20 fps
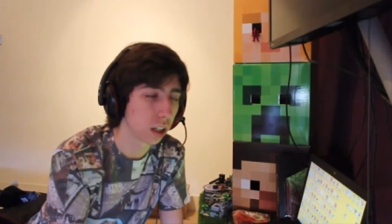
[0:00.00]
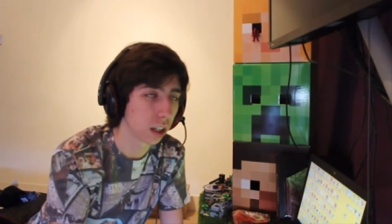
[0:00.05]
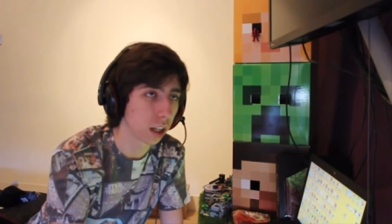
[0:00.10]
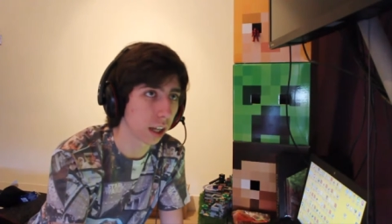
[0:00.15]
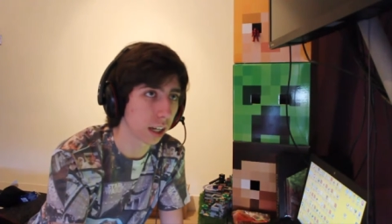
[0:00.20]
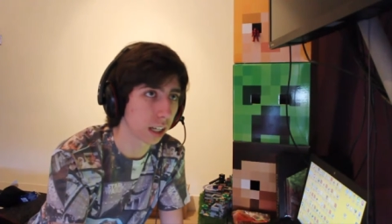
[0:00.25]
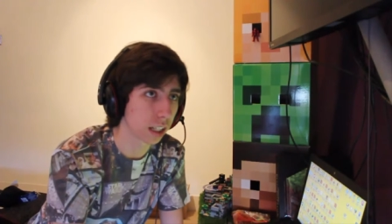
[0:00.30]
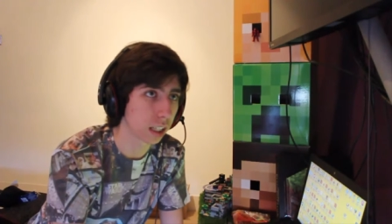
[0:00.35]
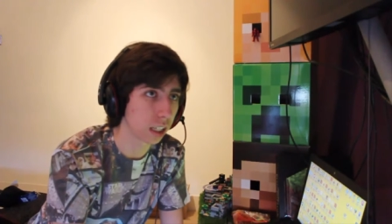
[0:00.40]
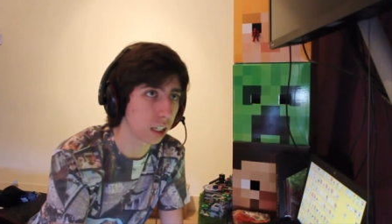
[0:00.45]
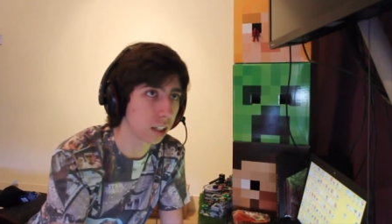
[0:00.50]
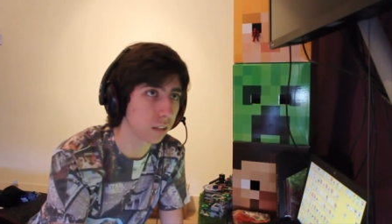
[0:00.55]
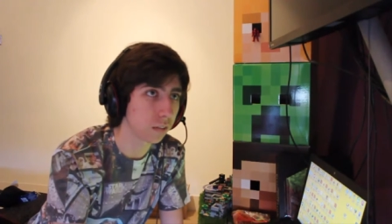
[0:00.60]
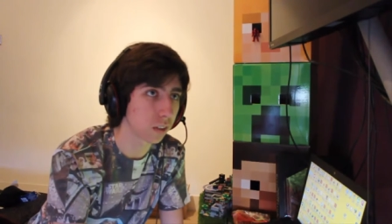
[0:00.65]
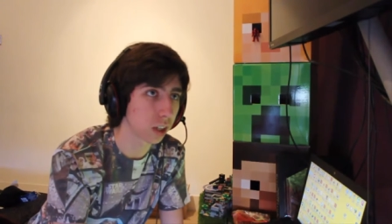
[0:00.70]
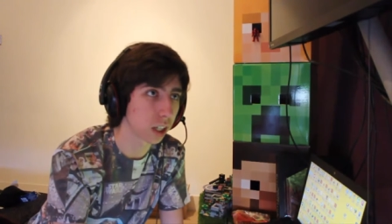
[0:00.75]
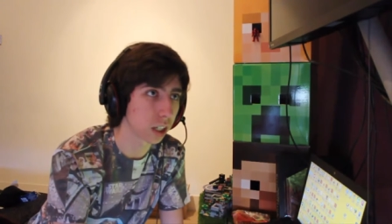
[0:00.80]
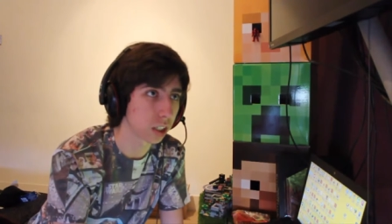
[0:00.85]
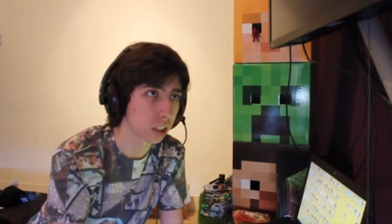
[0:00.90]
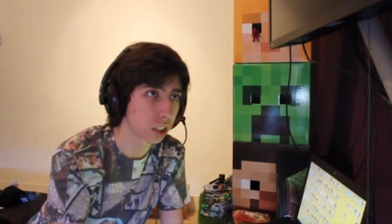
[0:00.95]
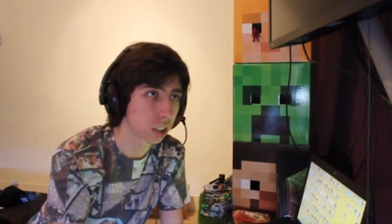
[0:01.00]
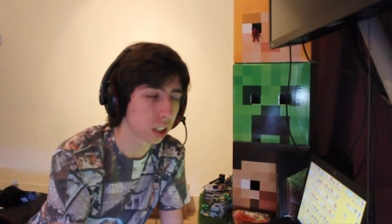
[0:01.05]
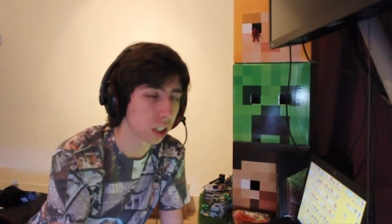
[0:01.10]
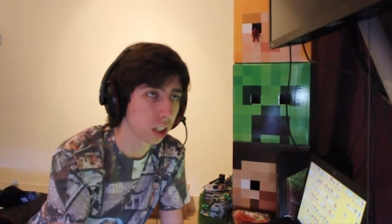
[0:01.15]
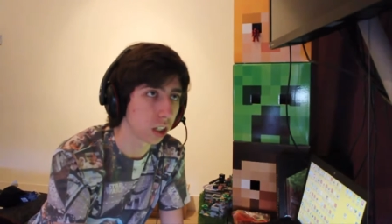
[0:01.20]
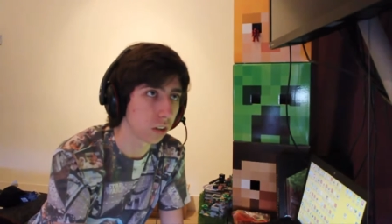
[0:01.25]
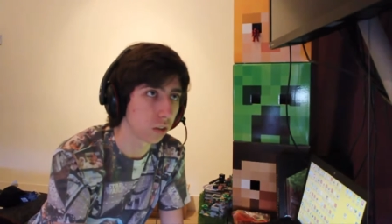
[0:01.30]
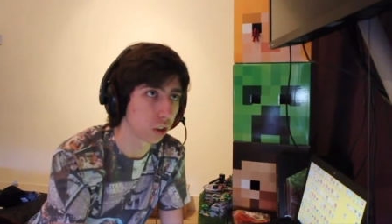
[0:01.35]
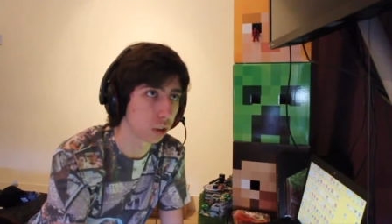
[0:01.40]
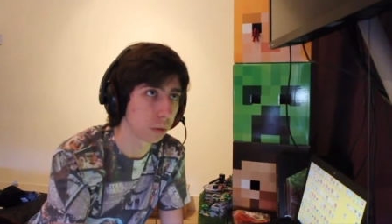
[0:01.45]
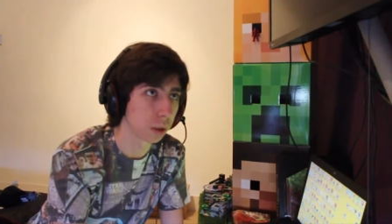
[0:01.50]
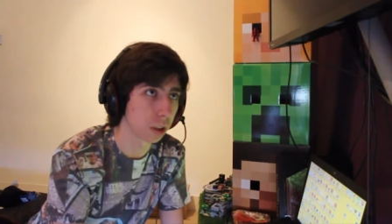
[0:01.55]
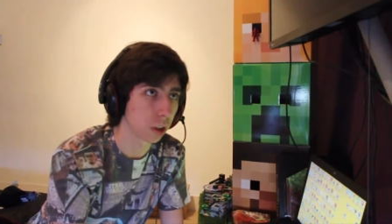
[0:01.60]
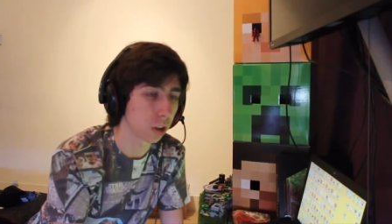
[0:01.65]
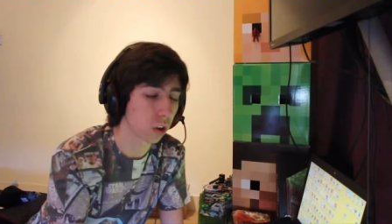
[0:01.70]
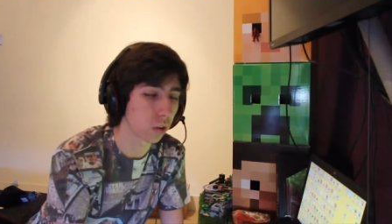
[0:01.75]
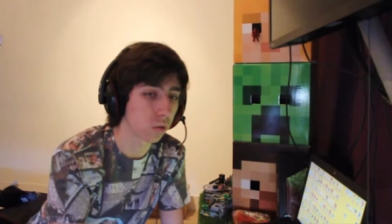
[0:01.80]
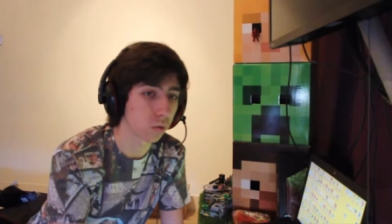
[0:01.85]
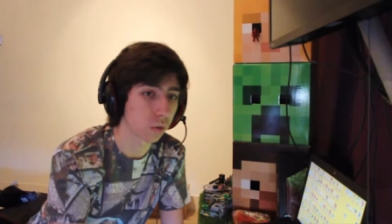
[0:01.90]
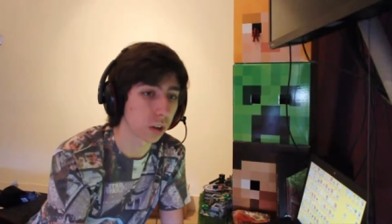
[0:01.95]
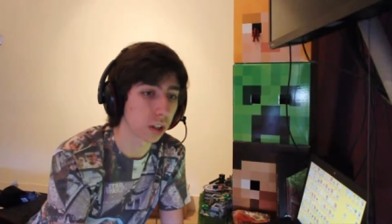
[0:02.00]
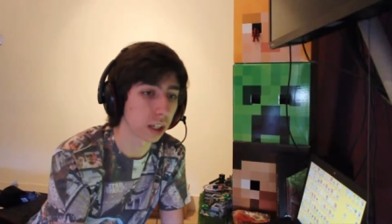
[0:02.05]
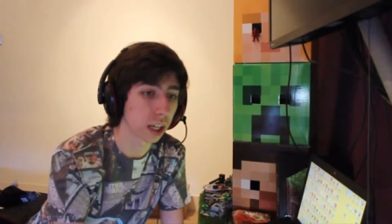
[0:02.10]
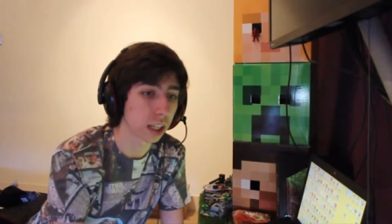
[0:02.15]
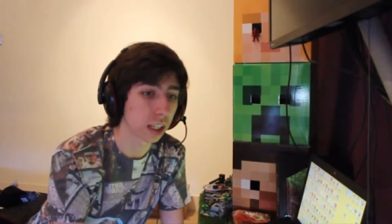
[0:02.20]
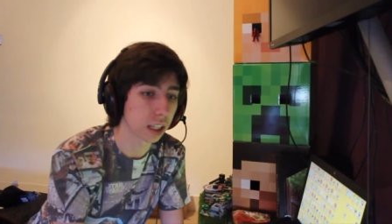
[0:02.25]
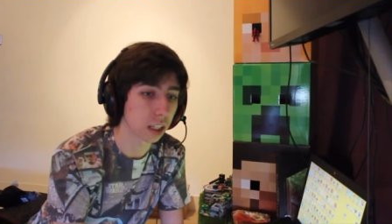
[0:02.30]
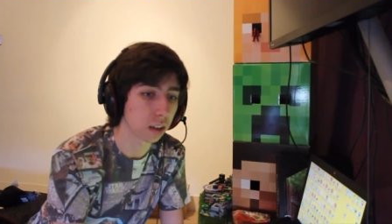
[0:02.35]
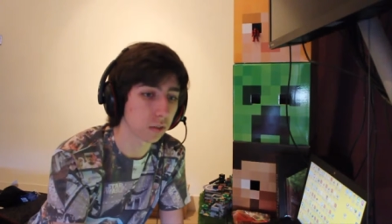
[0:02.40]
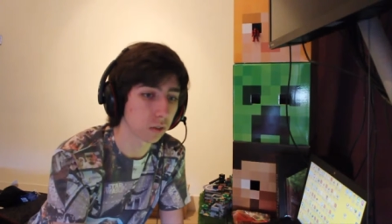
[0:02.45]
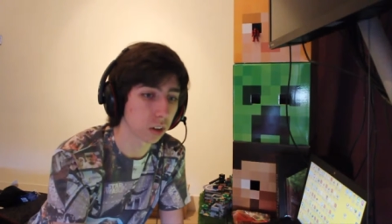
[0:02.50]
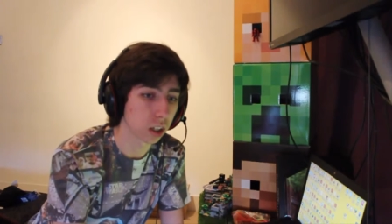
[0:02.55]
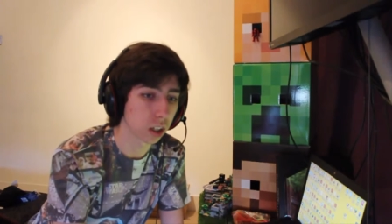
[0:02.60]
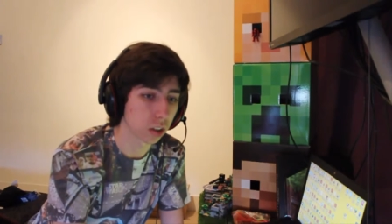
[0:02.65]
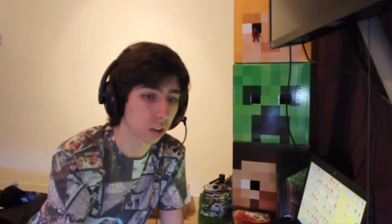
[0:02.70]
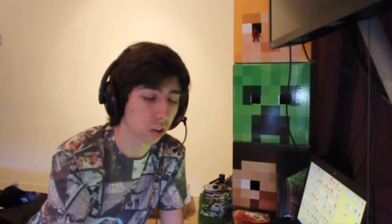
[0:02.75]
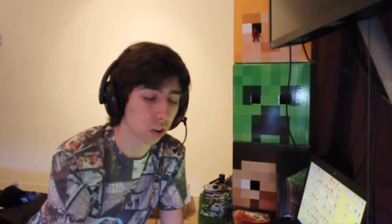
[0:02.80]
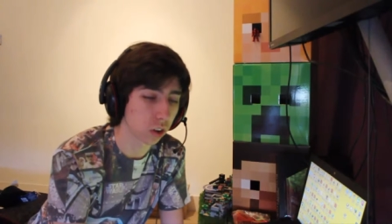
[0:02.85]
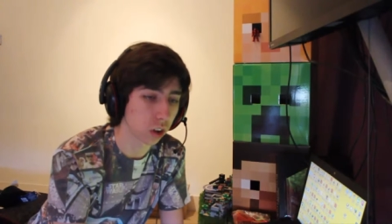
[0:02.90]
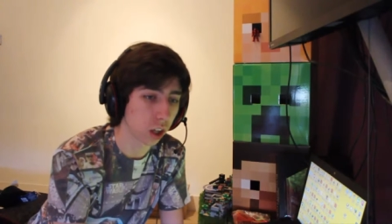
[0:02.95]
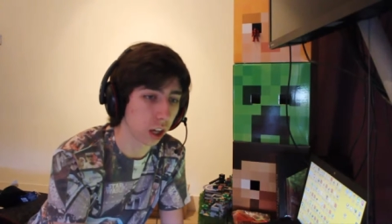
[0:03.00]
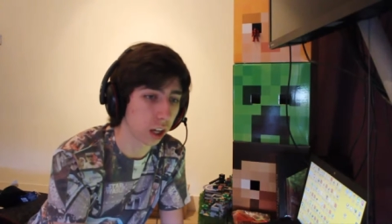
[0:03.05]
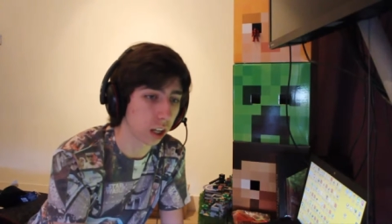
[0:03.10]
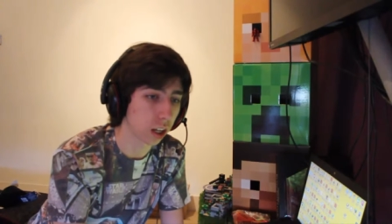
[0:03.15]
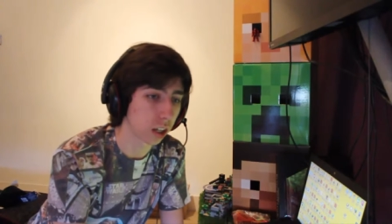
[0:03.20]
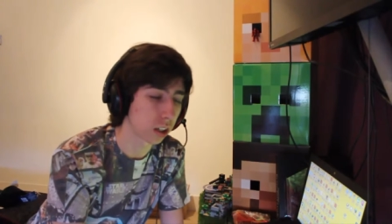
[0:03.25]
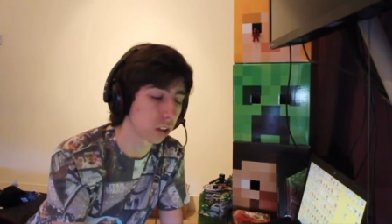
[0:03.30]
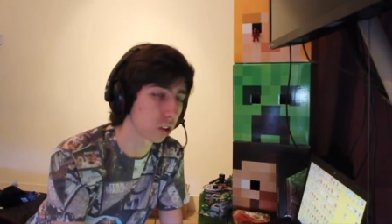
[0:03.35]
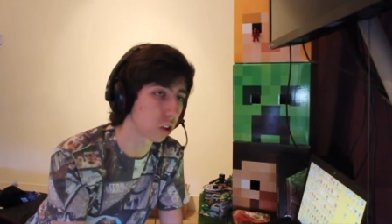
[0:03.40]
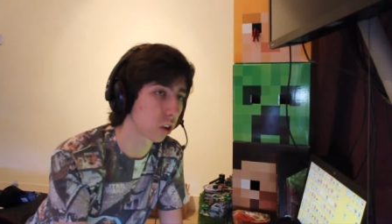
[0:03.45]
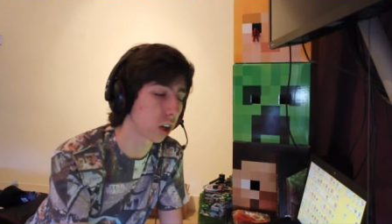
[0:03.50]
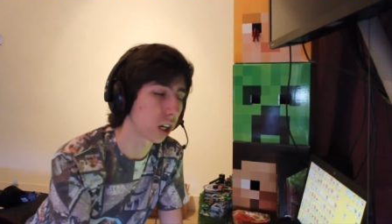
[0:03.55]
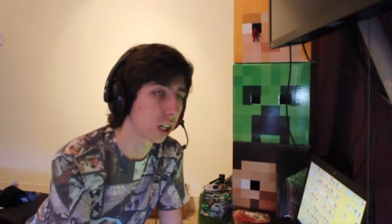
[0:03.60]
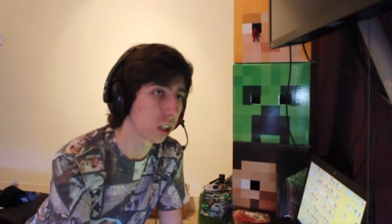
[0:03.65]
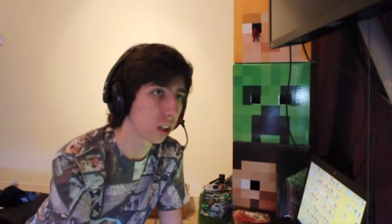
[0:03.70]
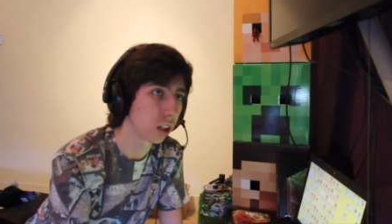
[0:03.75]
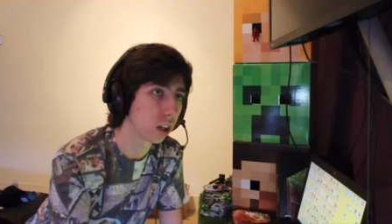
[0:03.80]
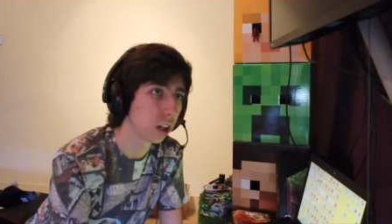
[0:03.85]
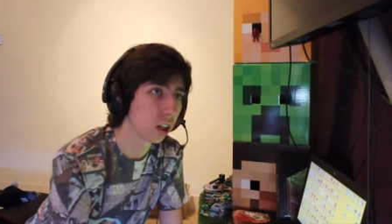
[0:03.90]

like in the evenings, which means I don't really get the evenings, and I try and